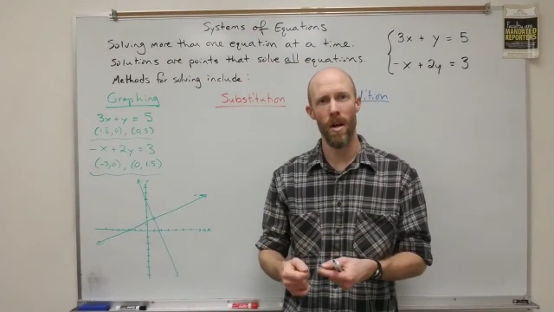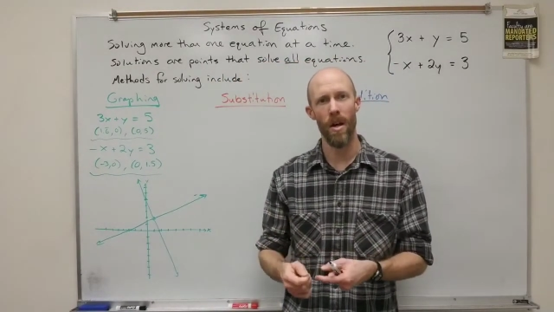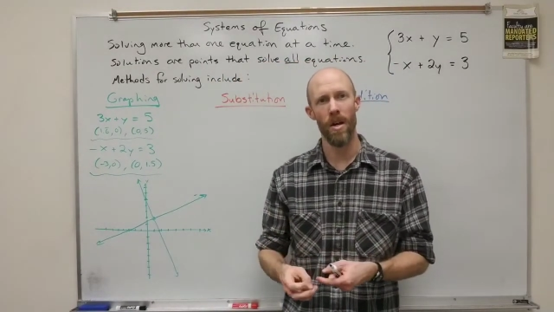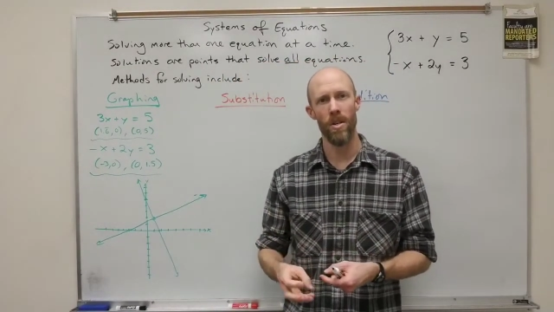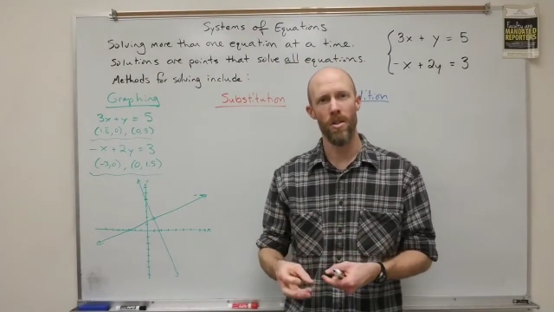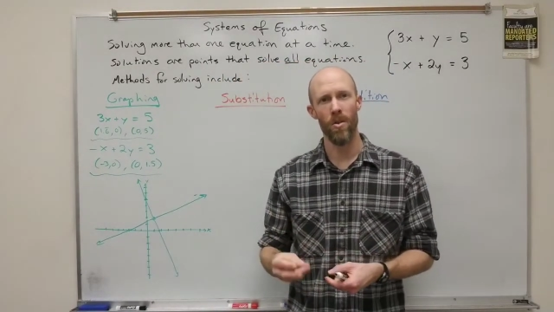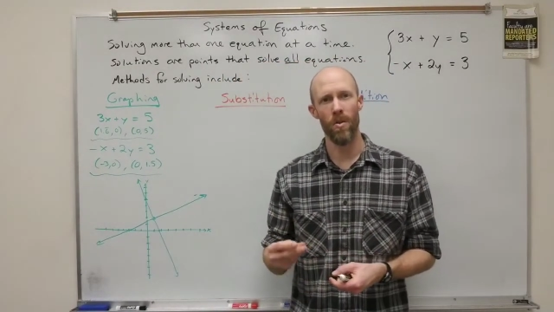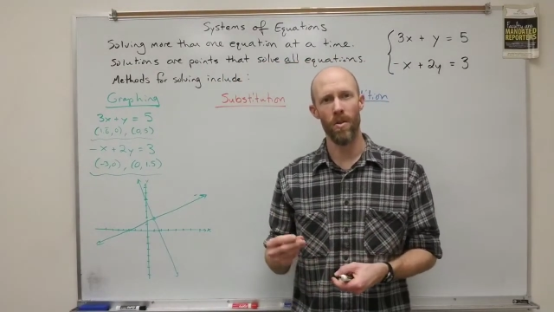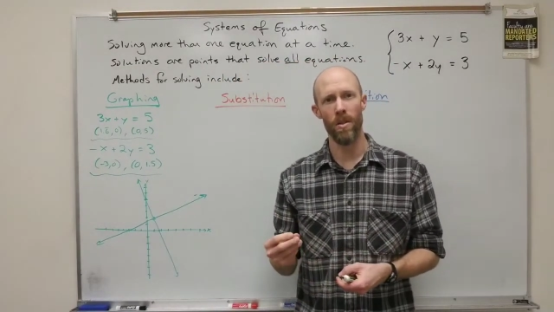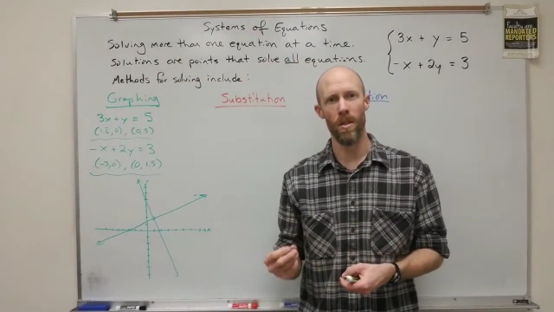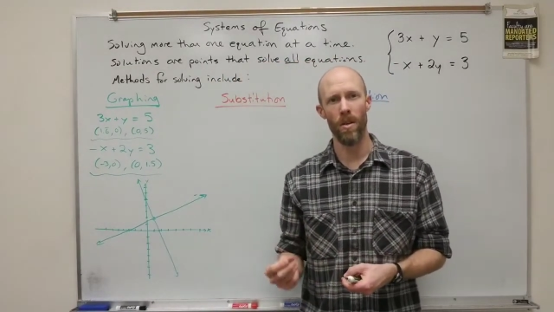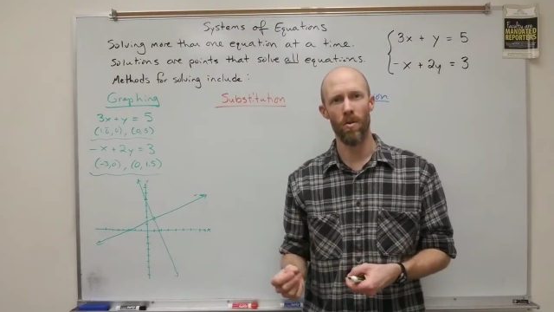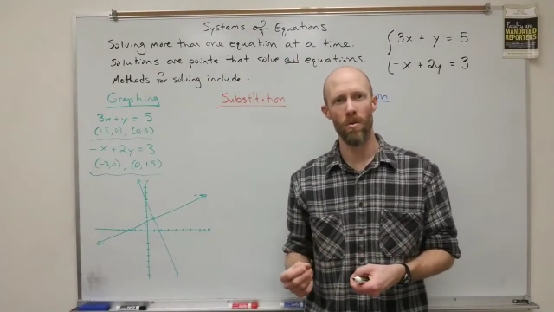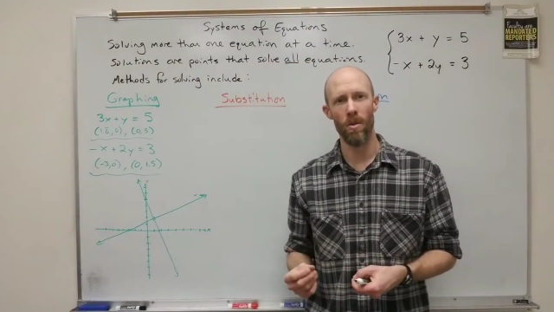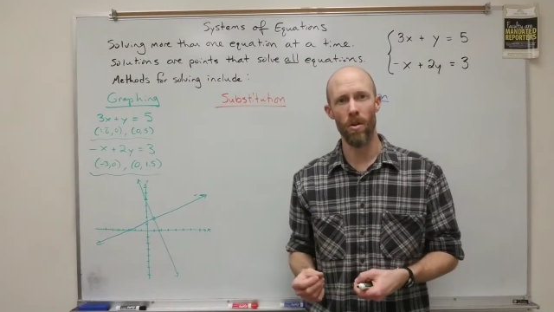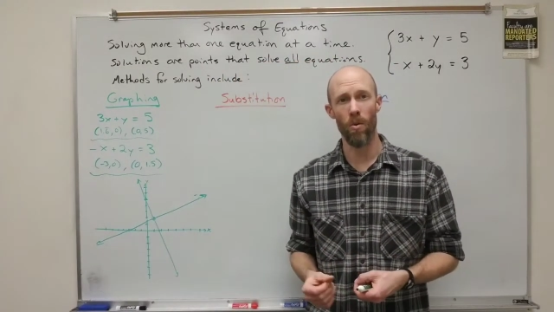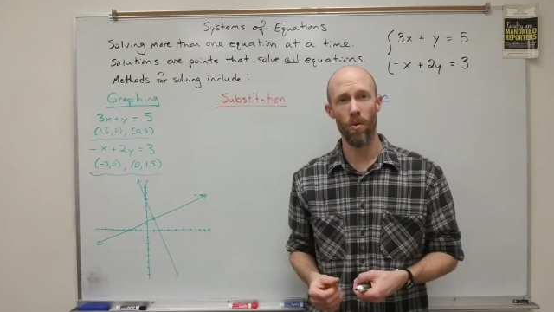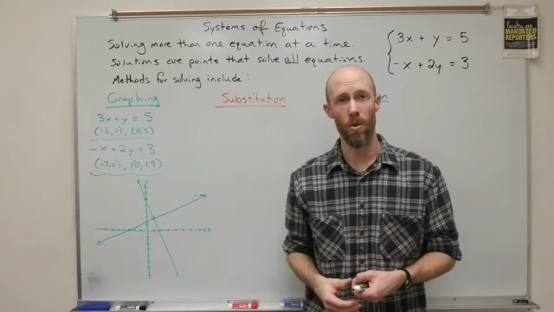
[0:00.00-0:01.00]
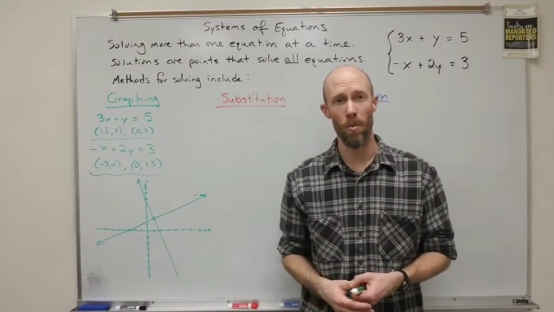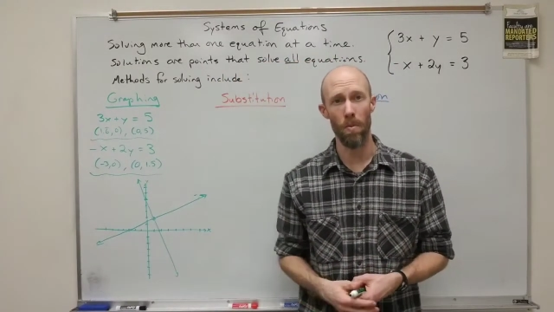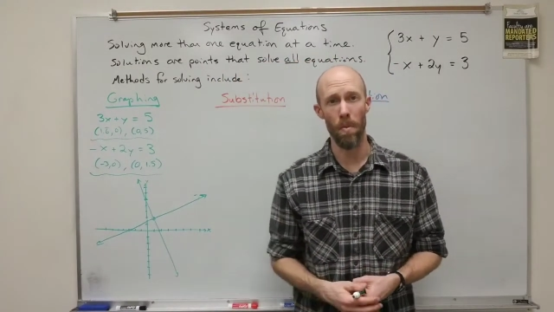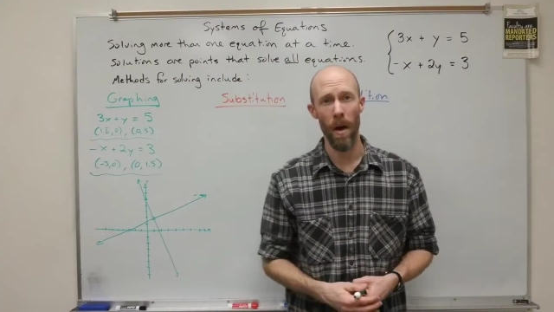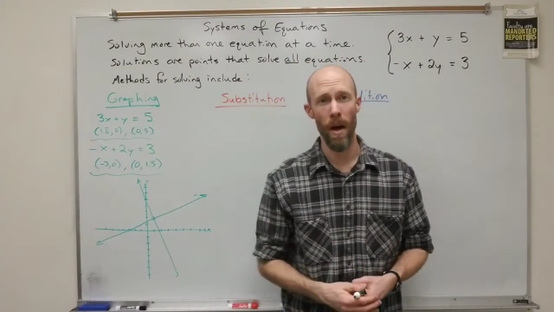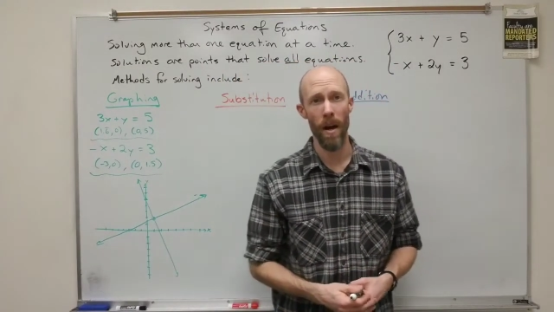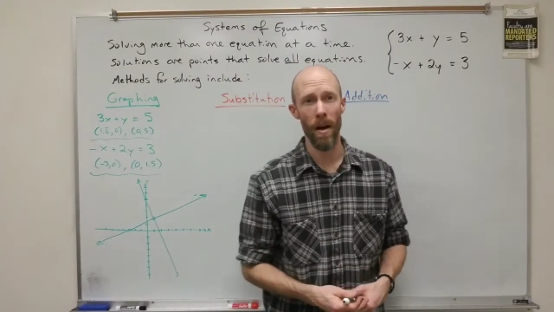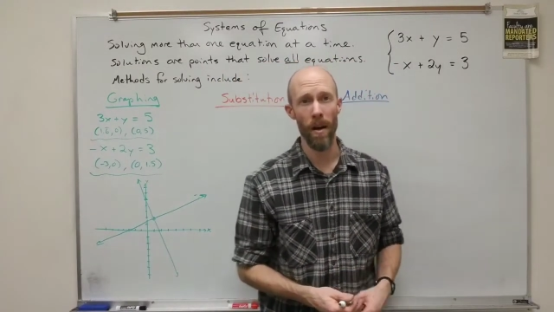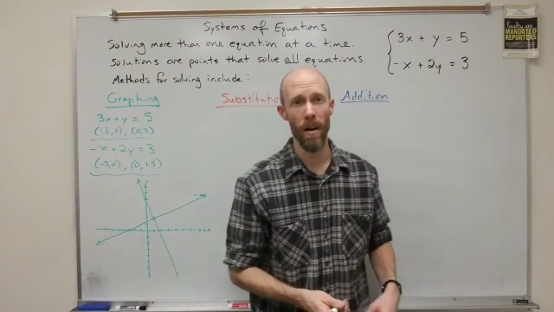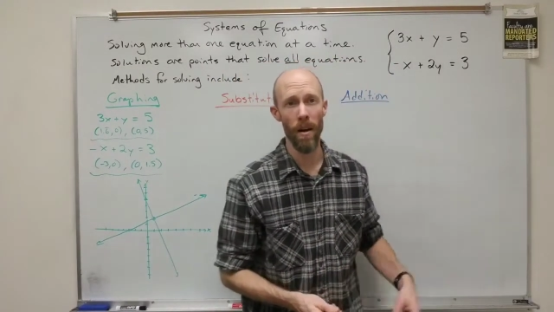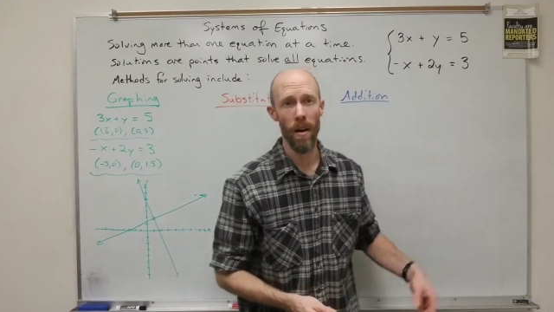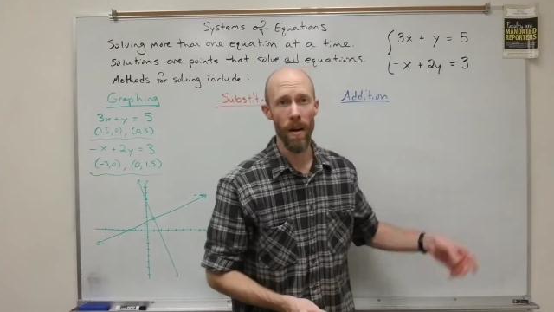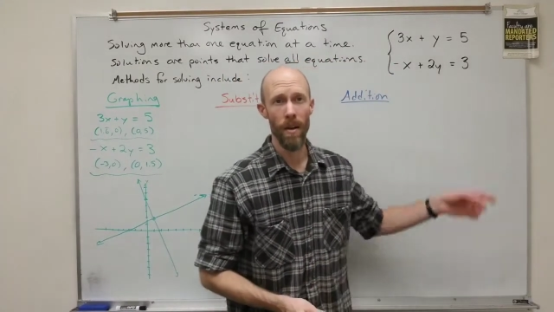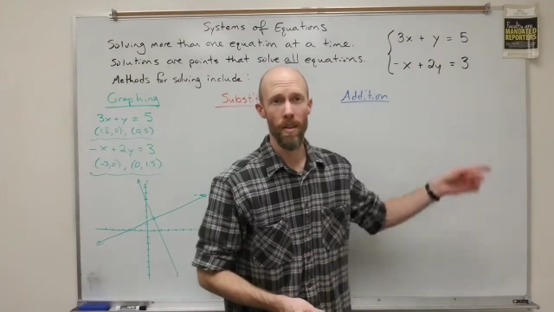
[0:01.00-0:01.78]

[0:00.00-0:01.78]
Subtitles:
So it's the only ordered pair